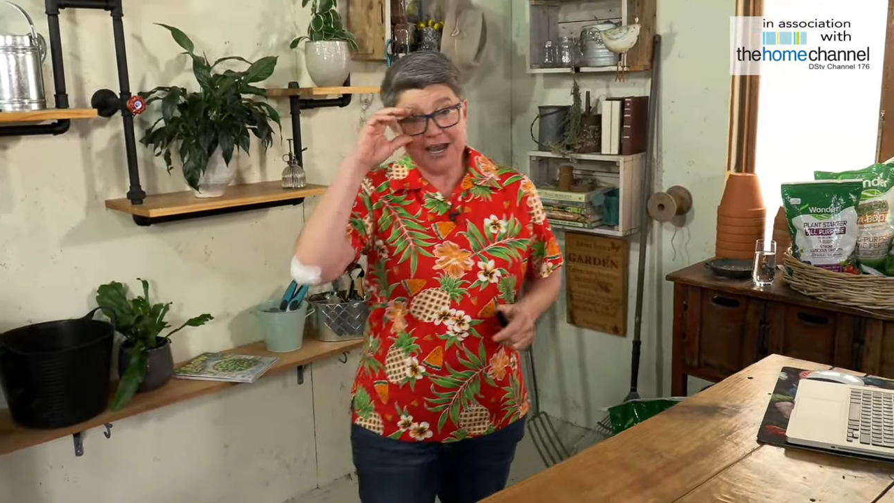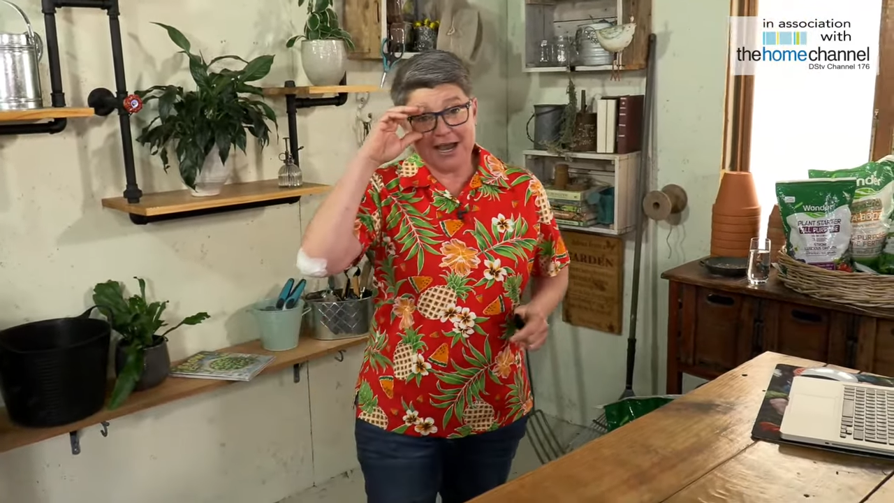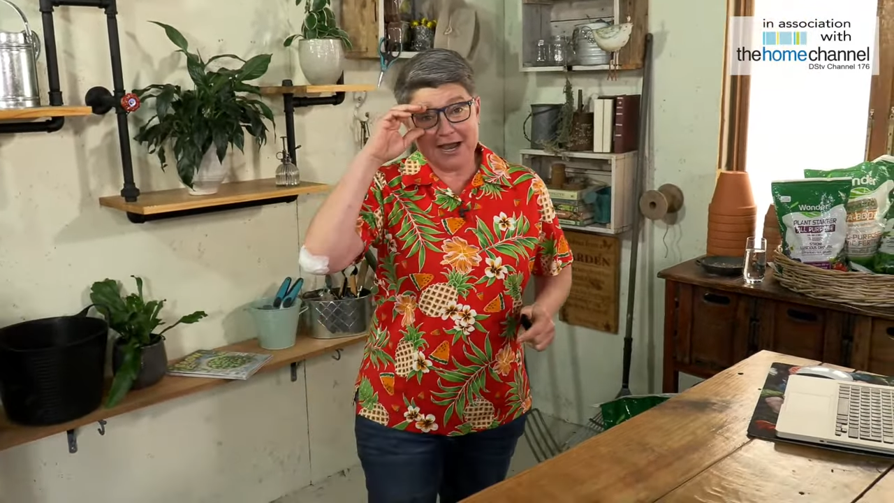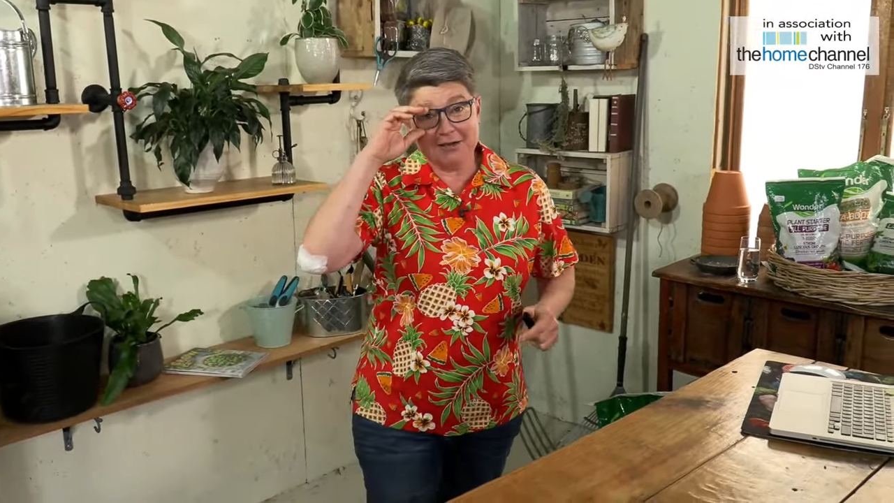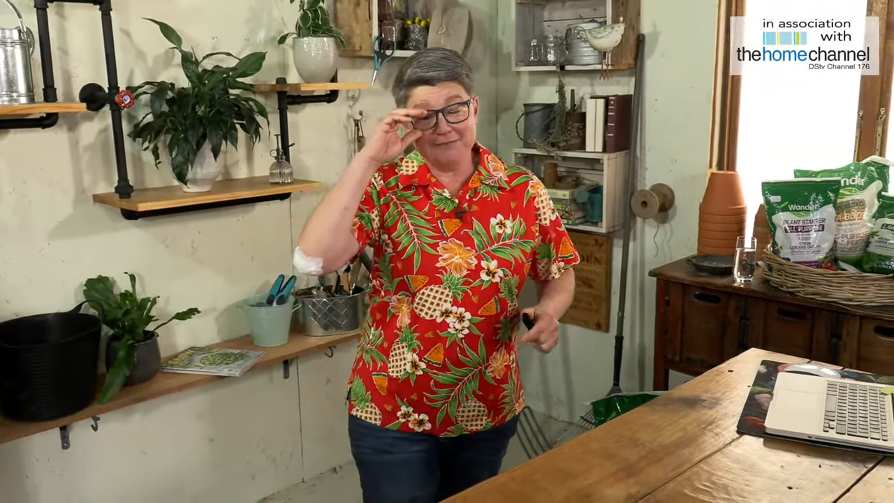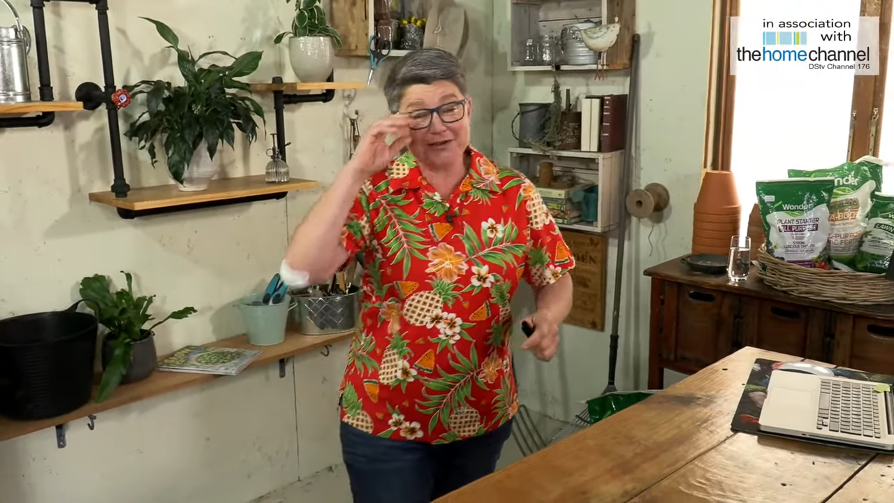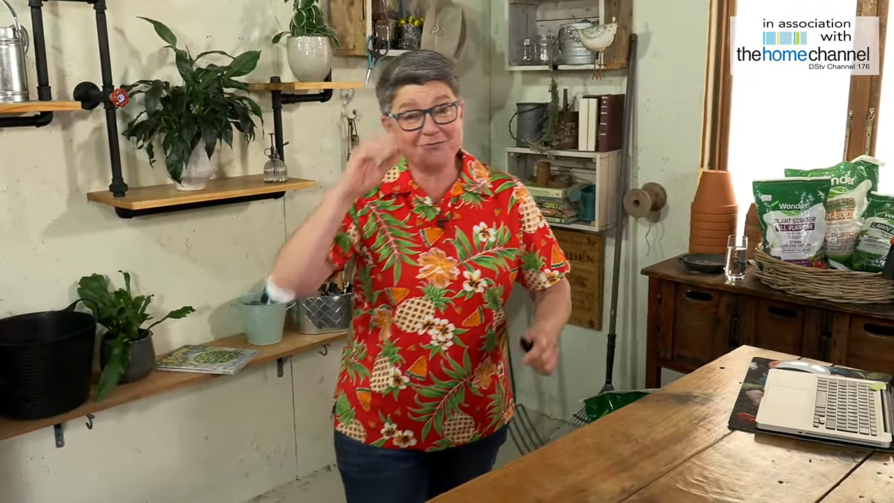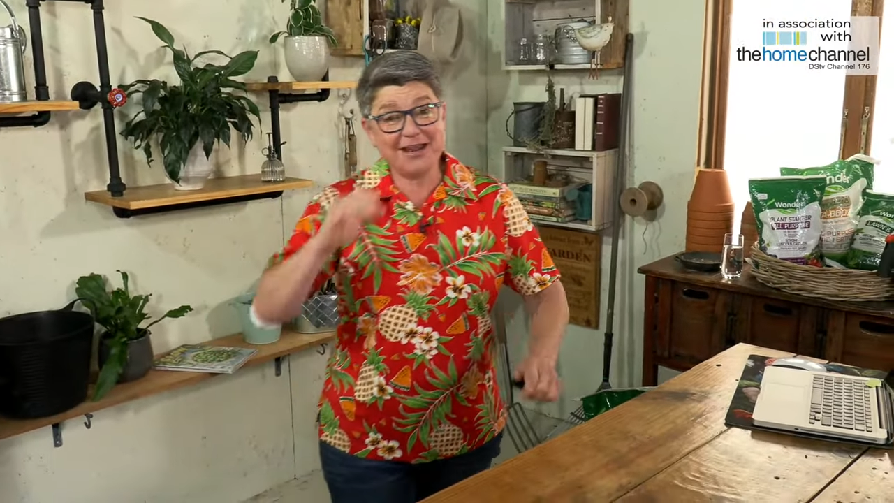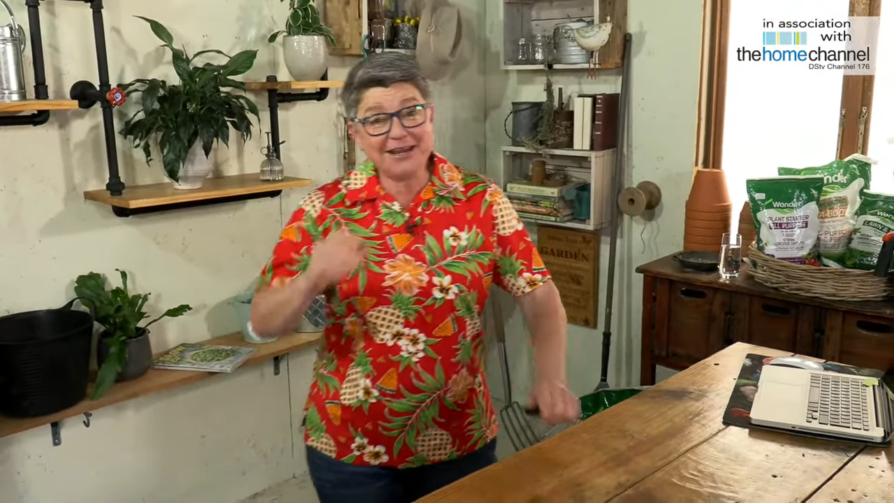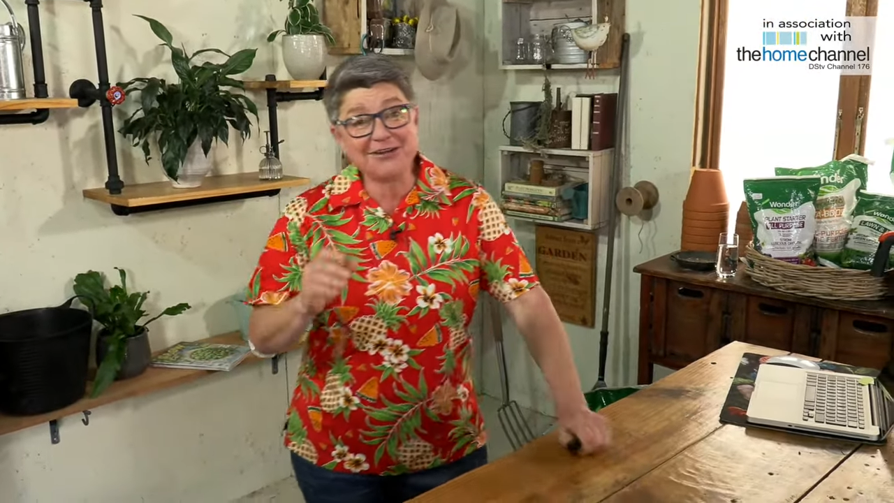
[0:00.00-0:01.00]
But
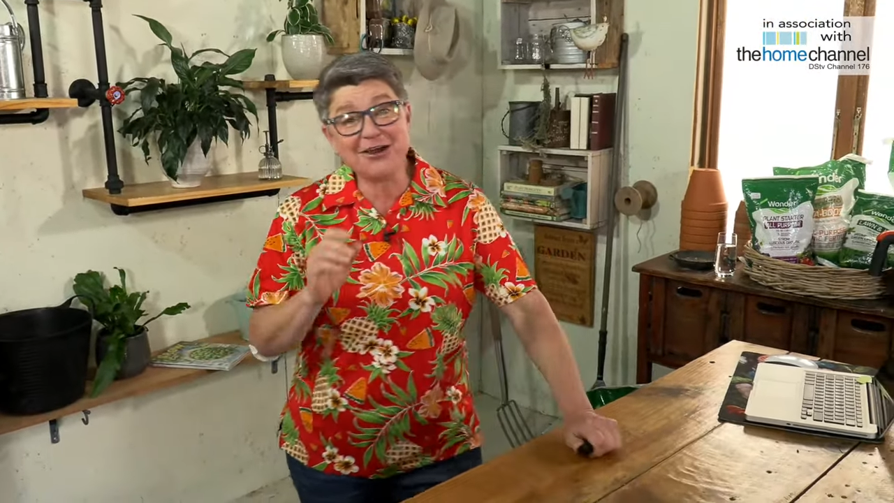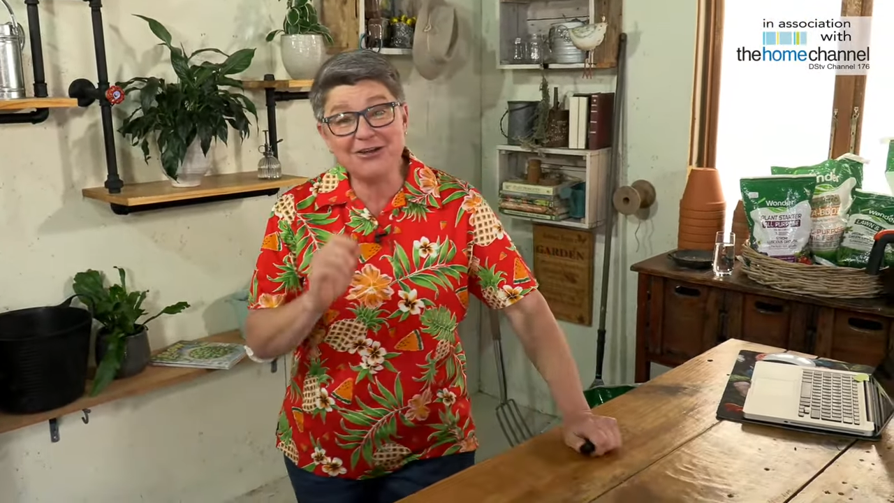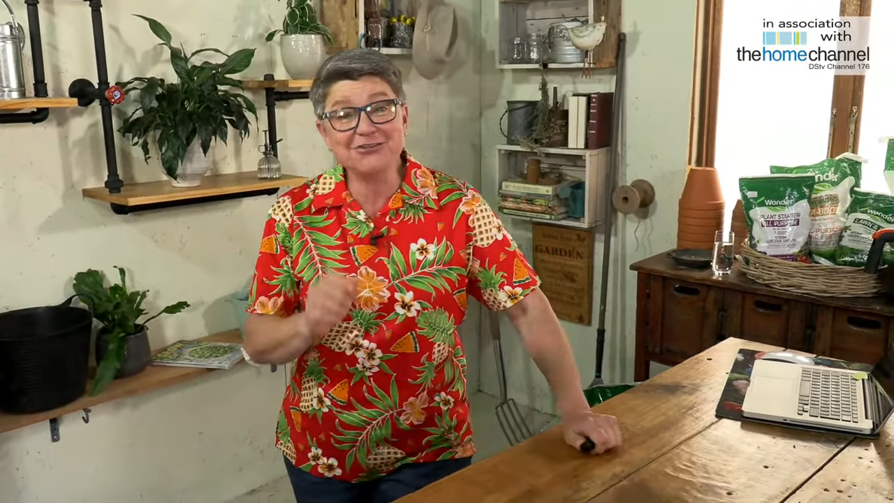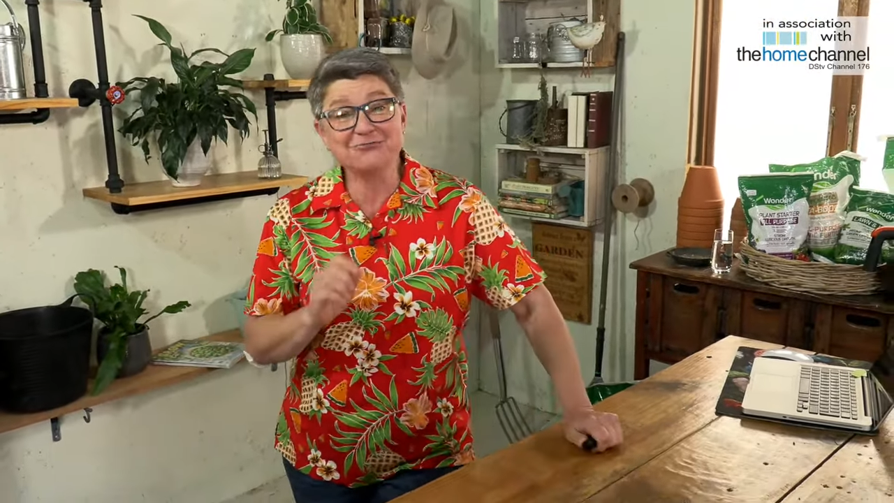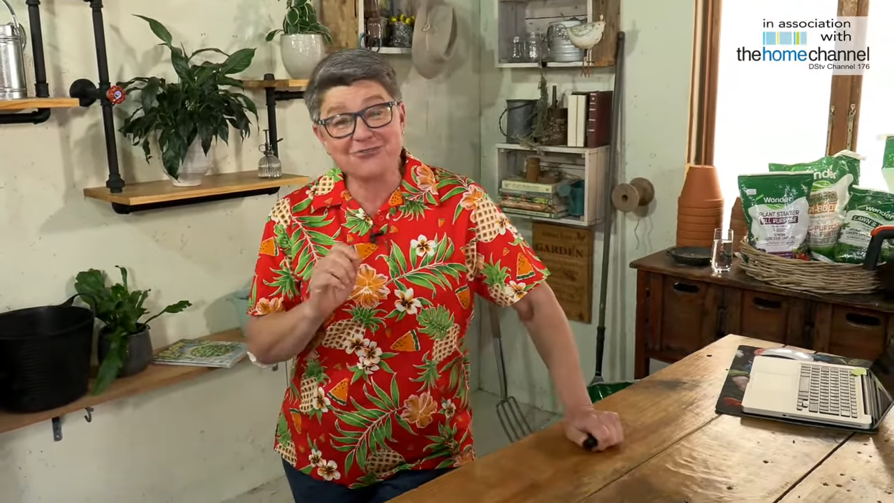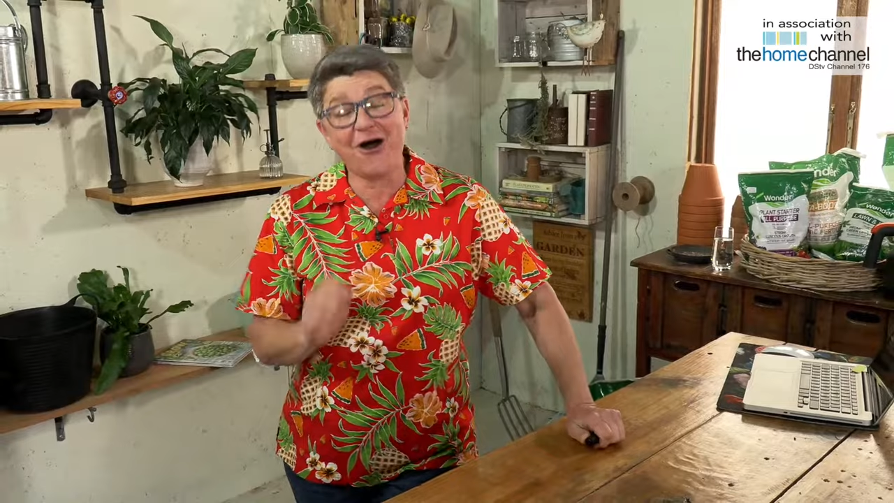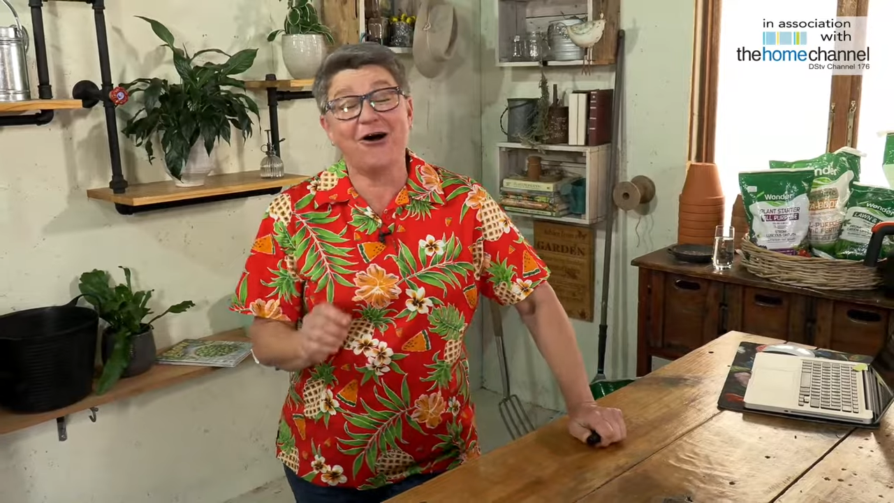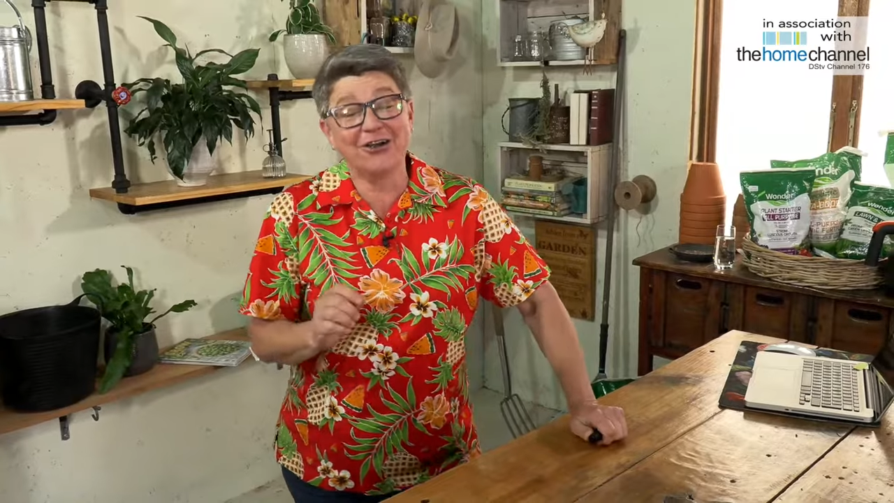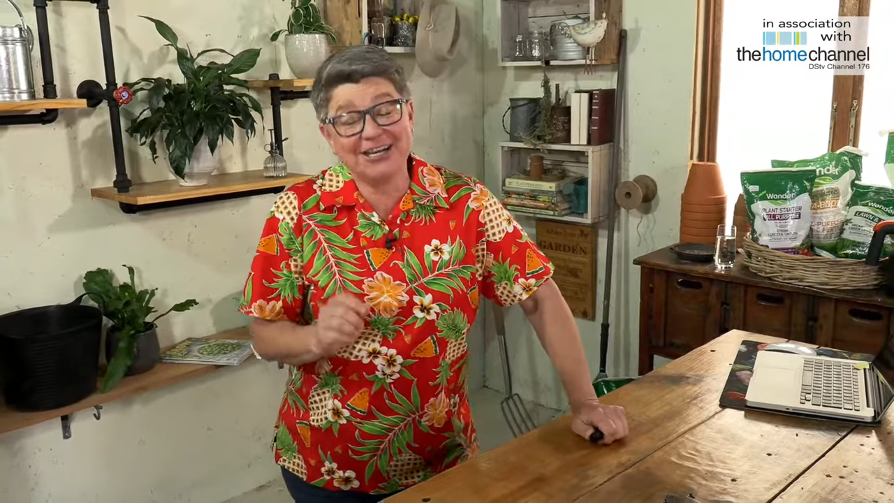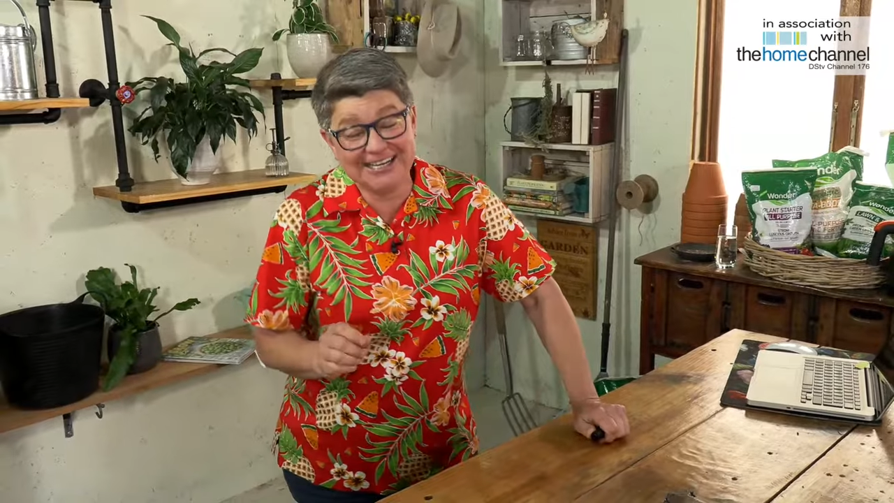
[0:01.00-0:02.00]
when it goes
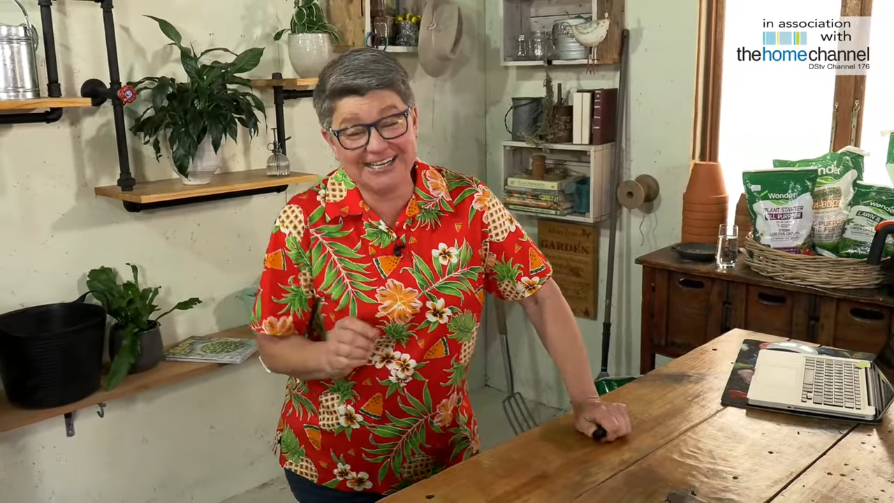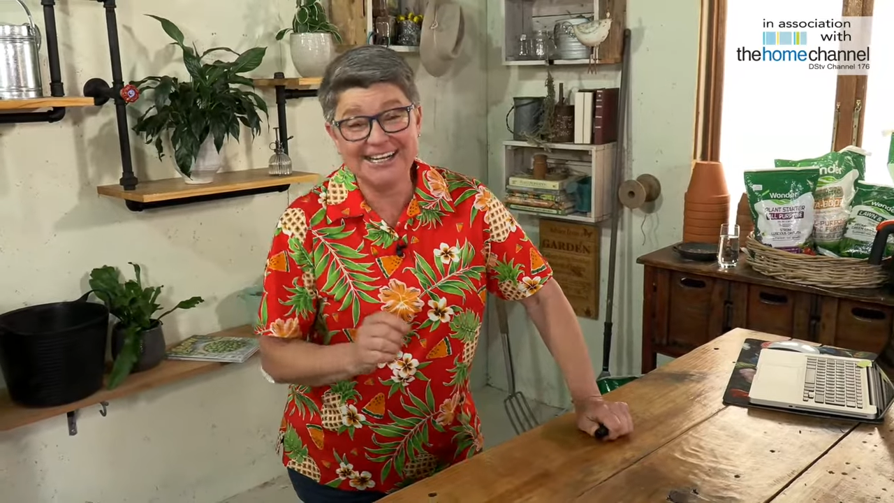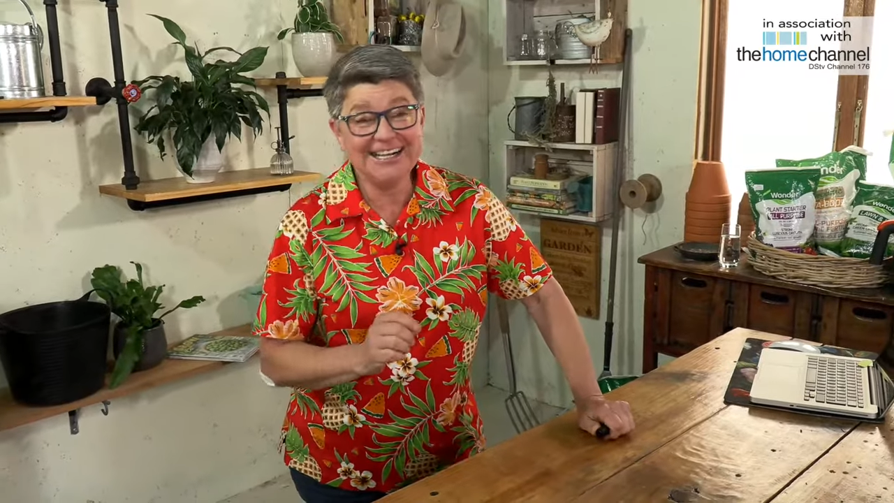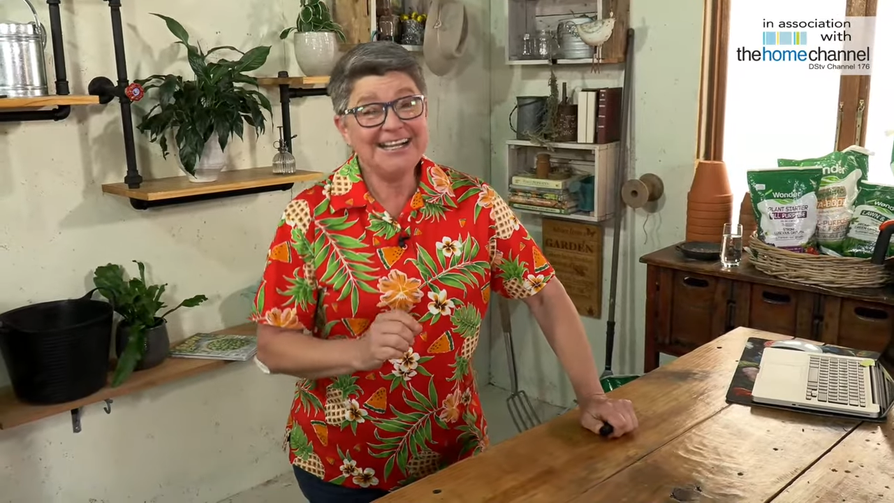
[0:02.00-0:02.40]
wrong,